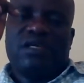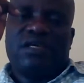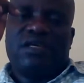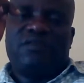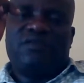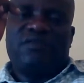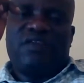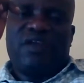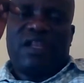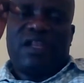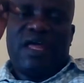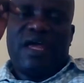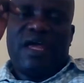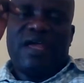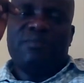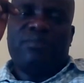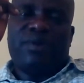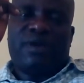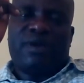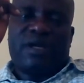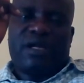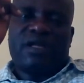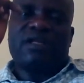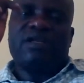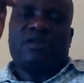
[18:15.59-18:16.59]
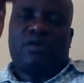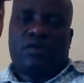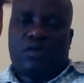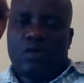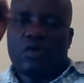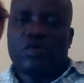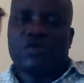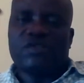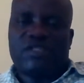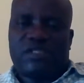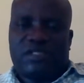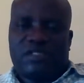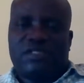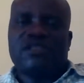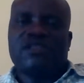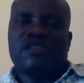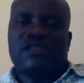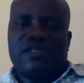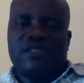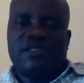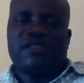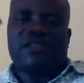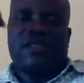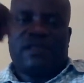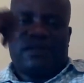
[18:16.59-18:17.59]
in the library, roast
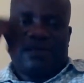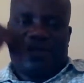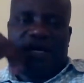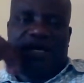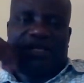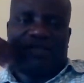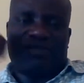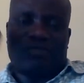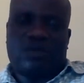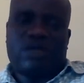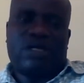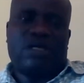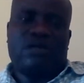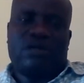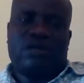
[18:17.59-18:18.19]
this, and that. You can,